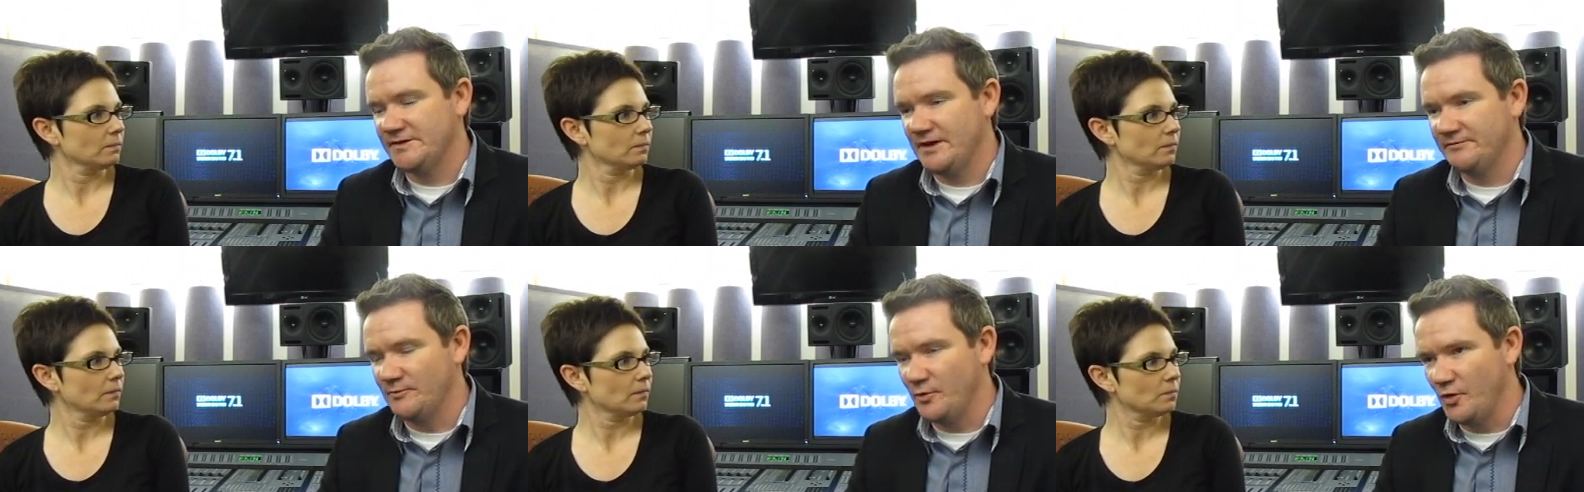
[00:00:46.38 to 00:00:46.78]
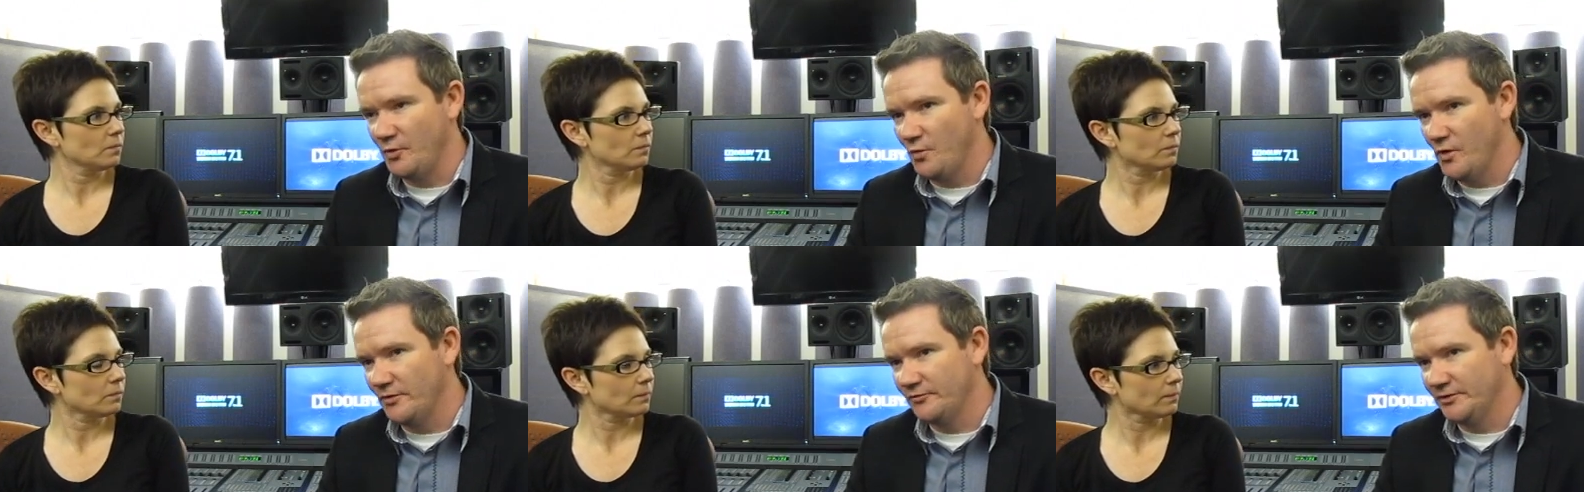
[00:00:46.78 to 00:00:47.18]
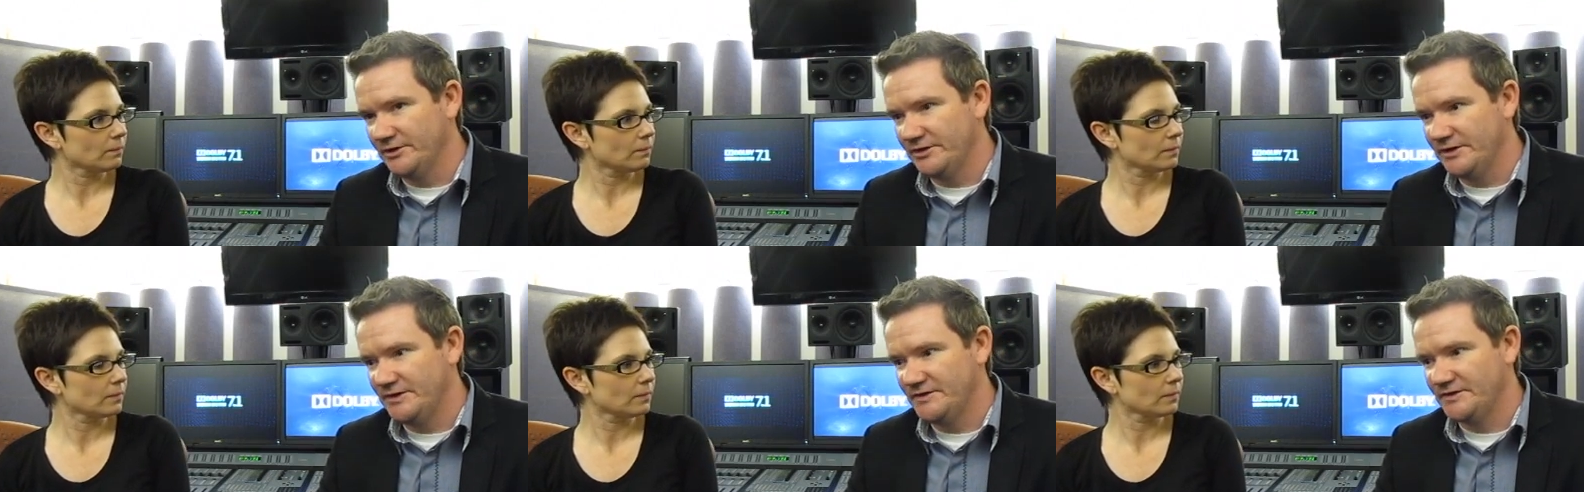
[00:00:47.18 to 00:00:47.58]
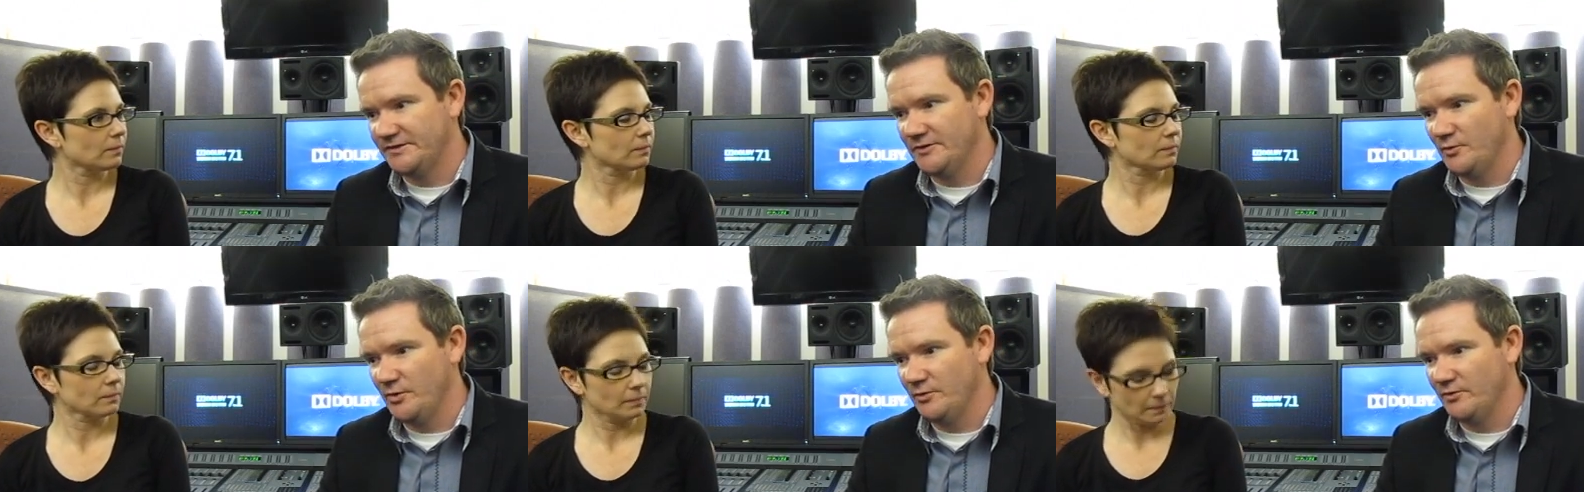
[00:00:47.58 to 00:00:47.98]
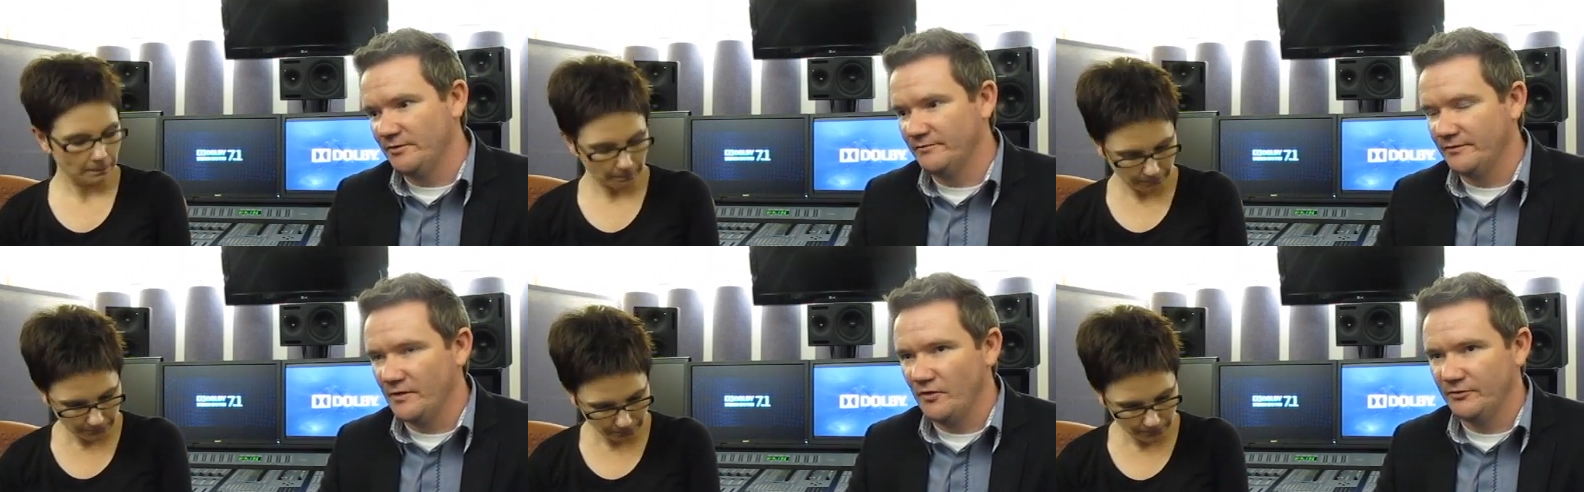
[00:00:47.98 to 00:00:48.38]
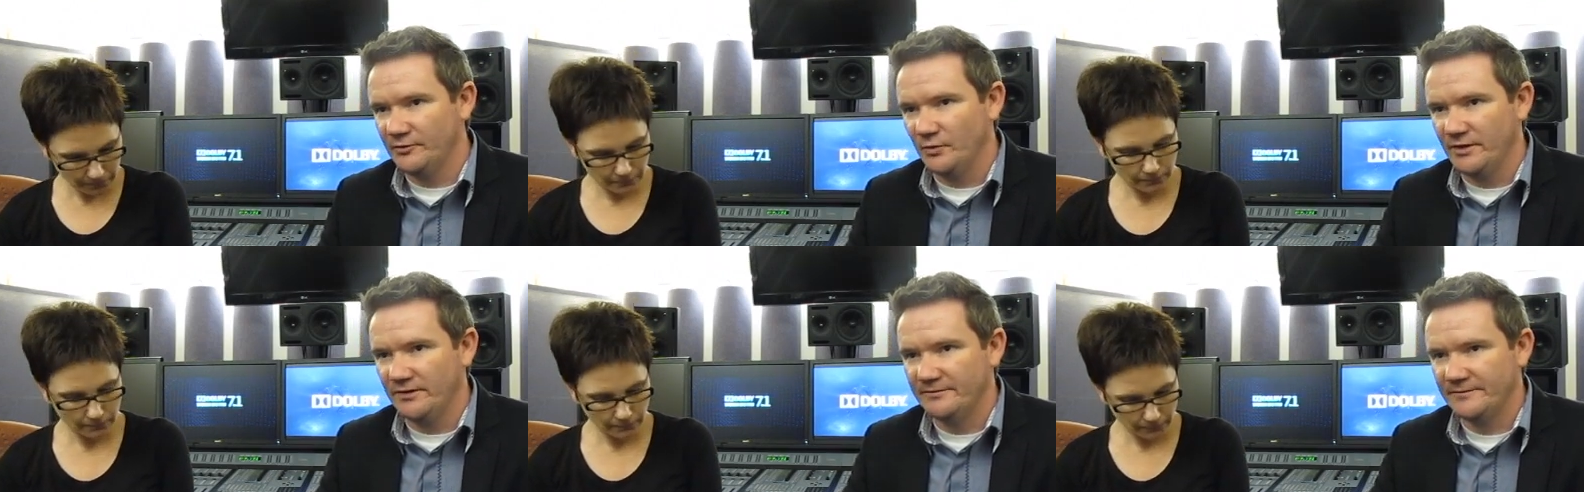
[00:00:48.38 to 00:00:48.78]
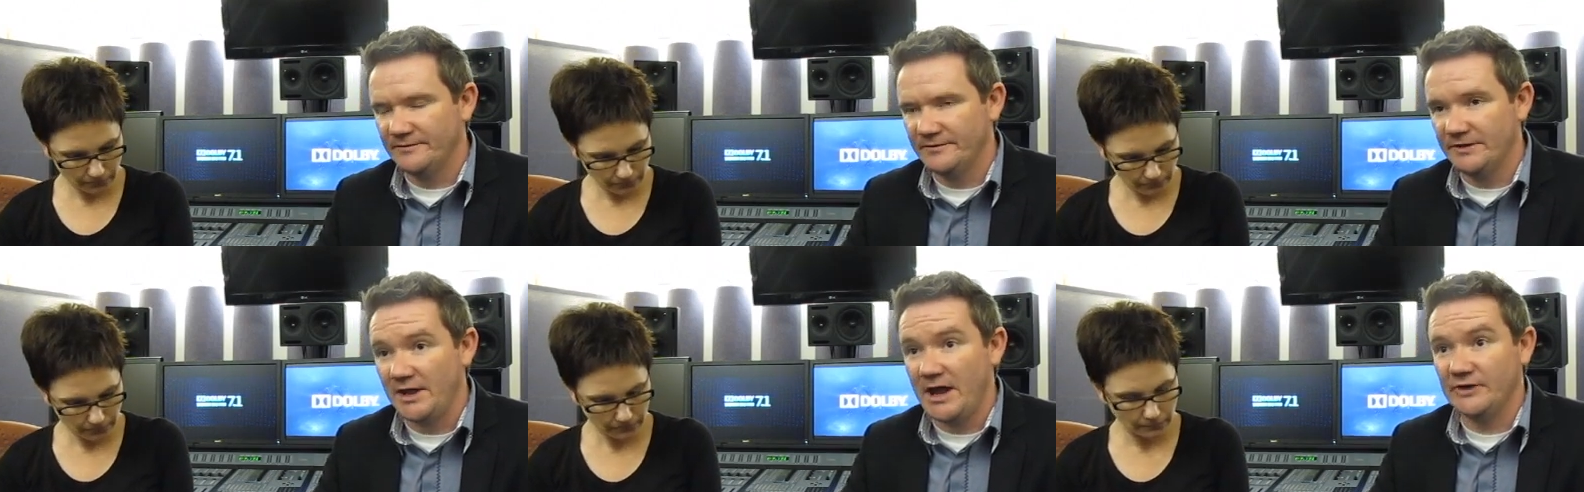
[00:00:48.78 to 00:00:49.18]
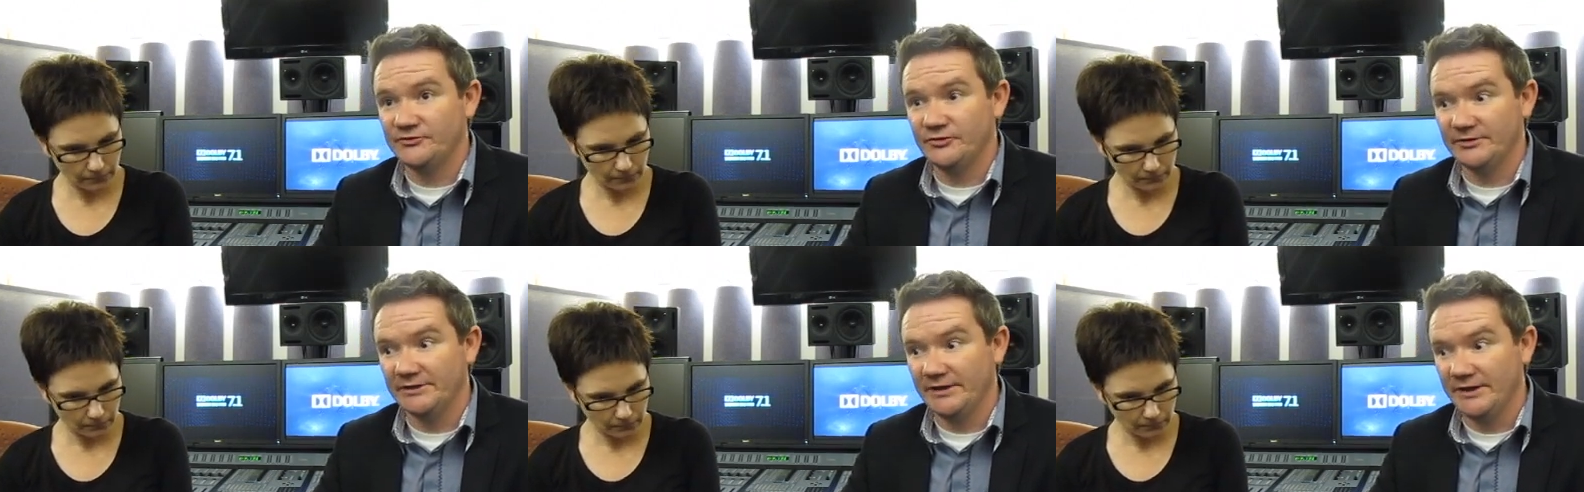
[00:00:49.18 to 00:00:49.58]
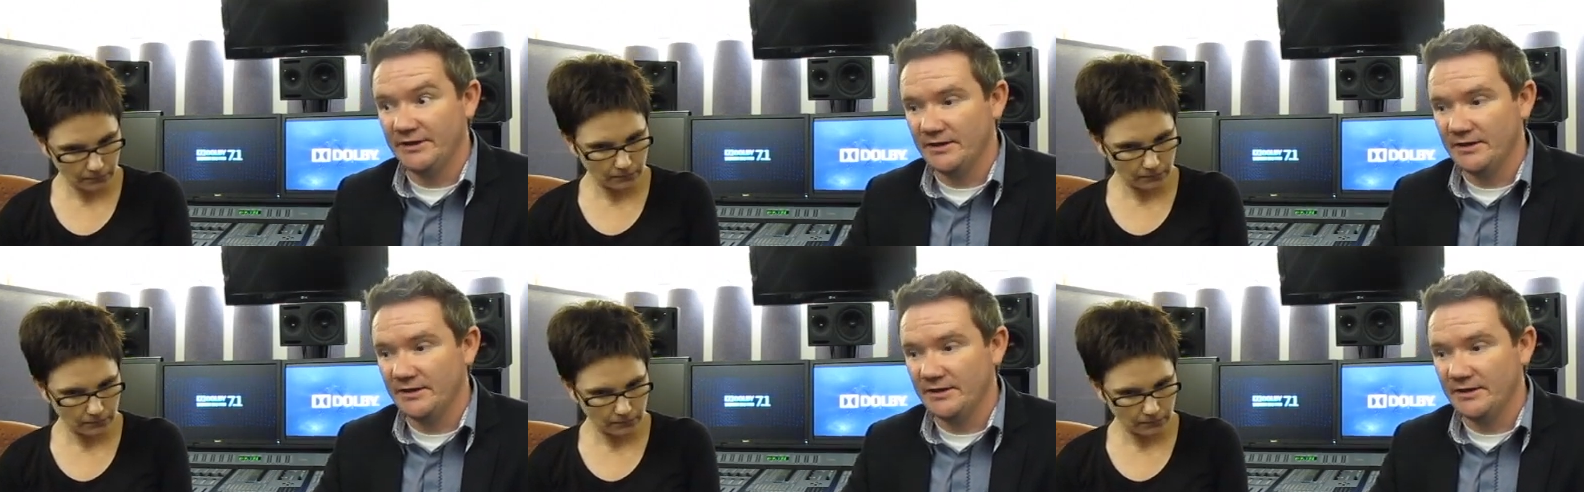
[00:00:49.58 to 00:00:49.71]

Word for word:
Speaker 1: 7.1 release that we were involved with theatrically,